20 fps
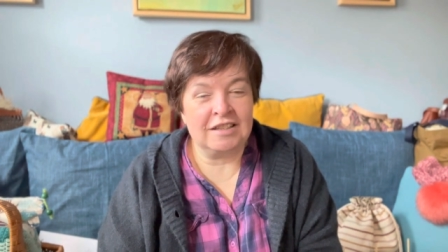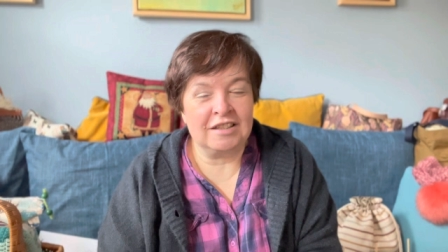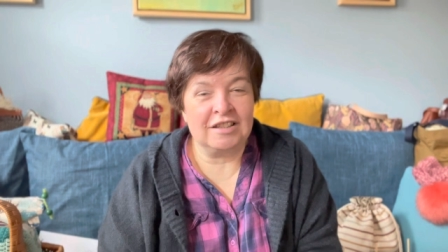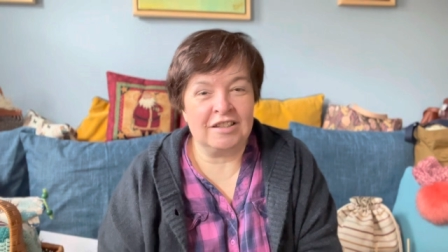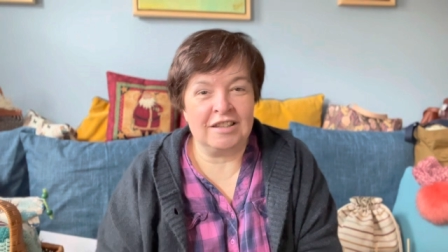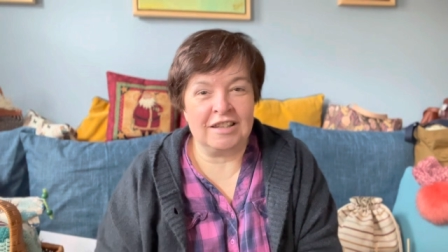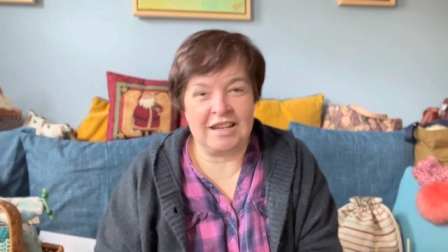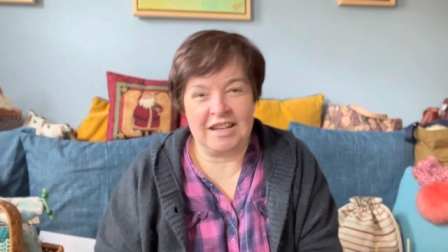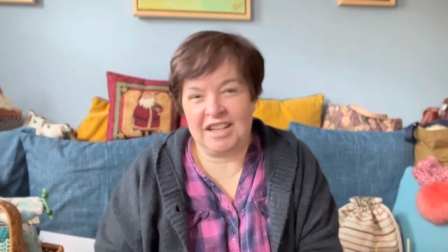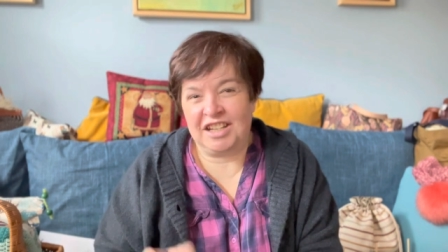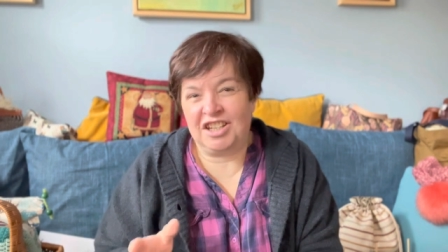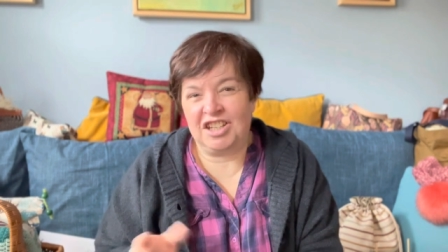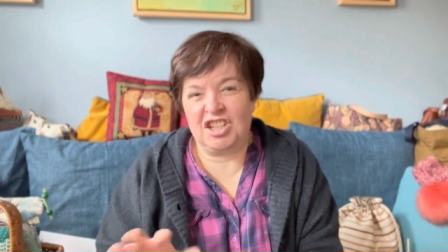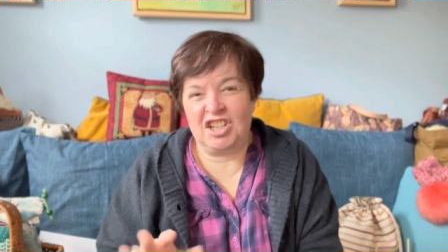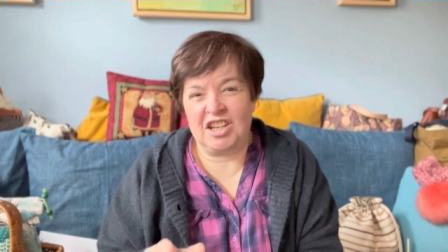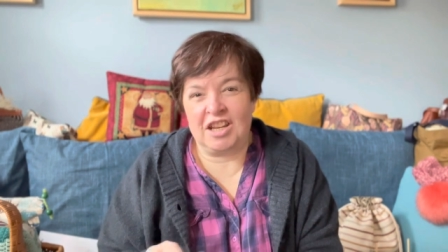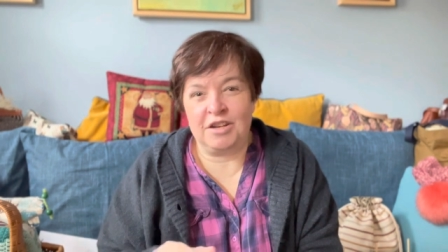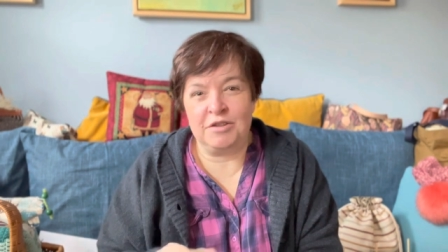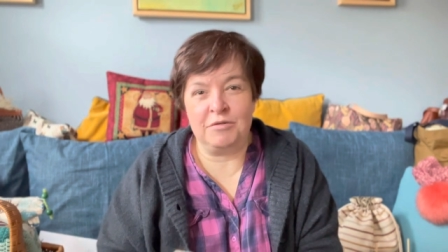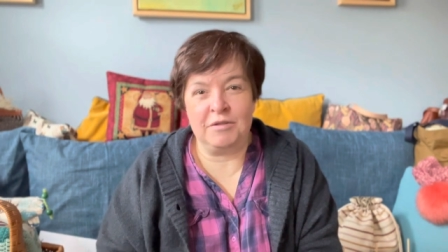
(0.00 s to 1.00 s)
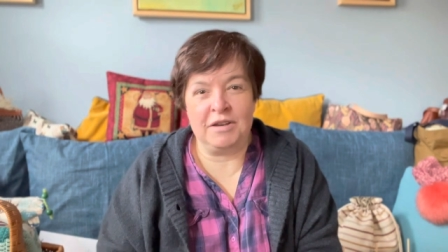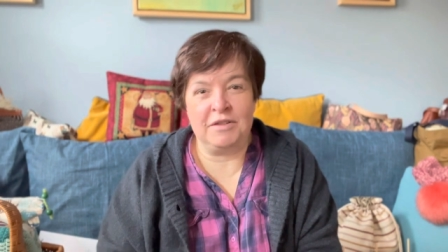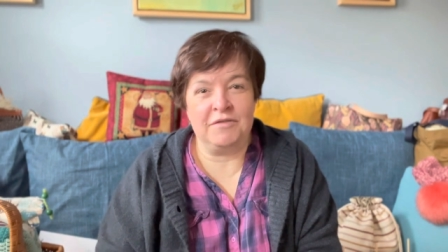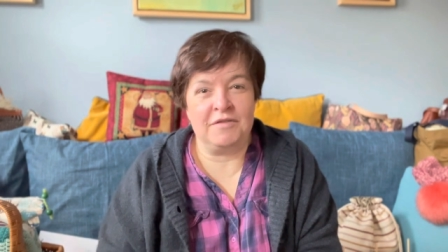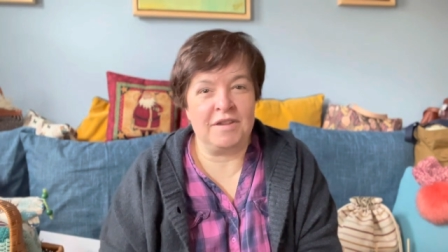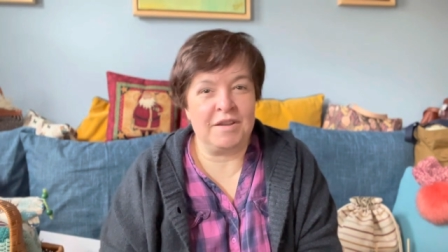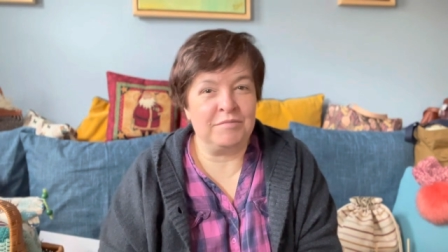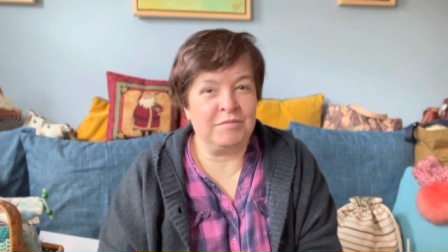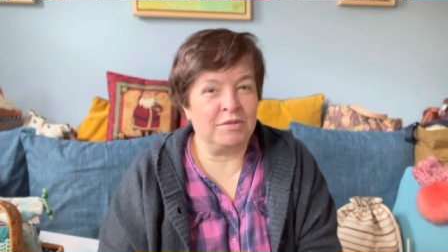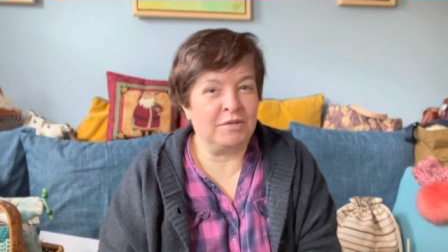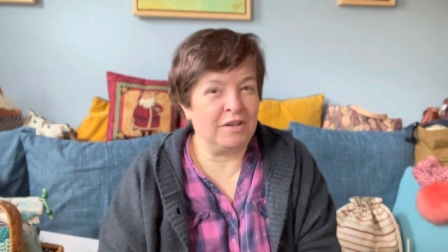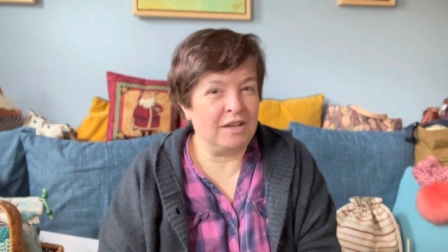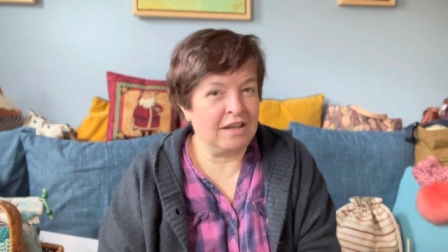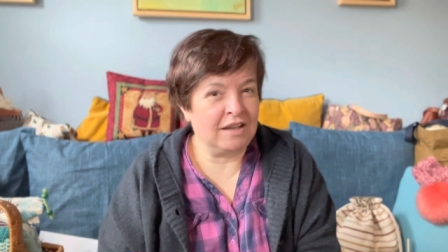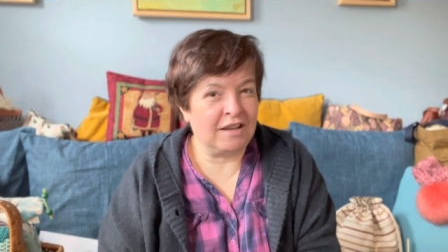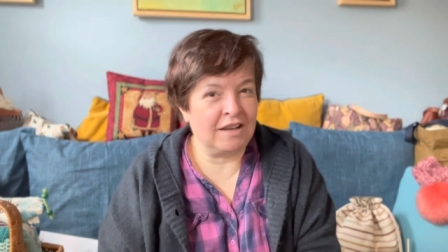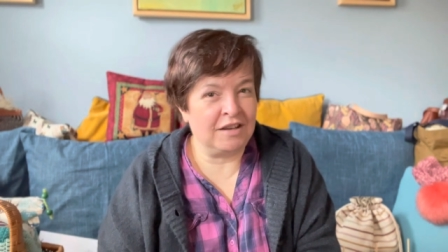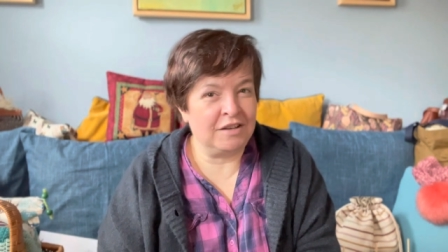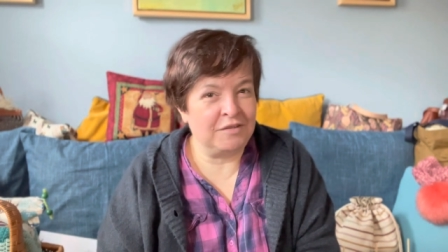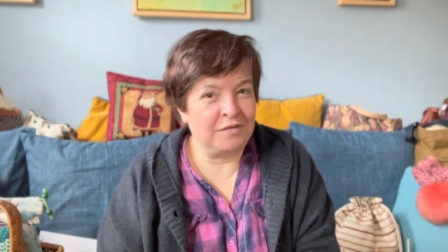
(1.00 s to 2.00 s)
like January, February
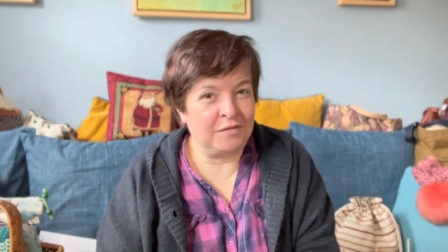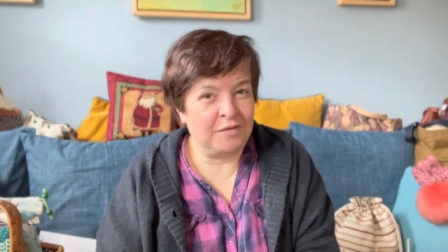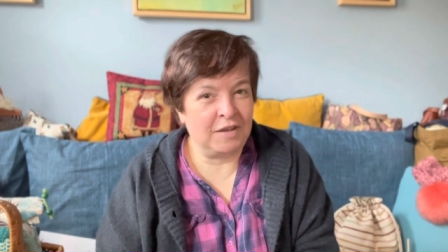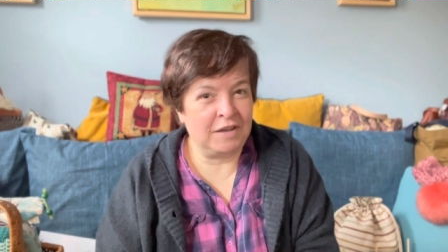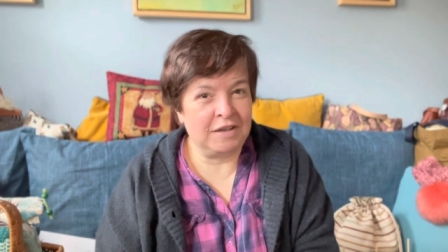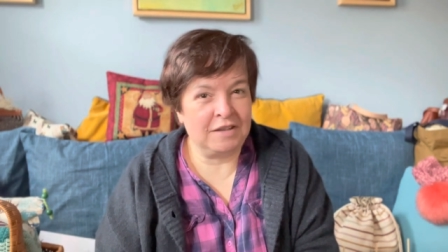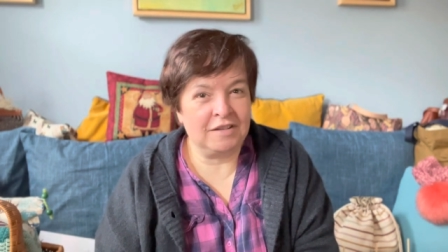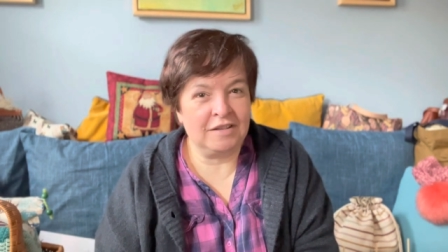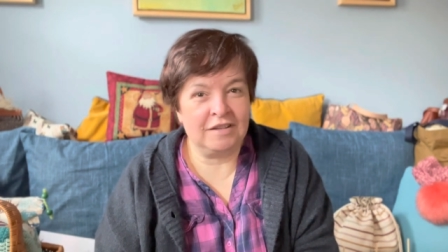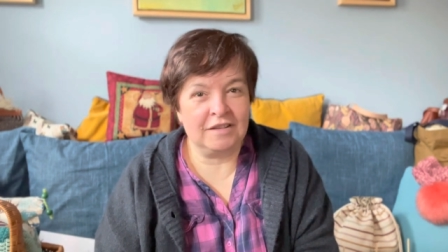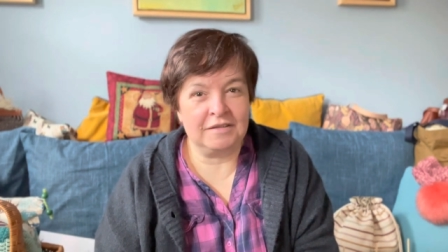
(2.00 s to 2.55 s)
kind of thing.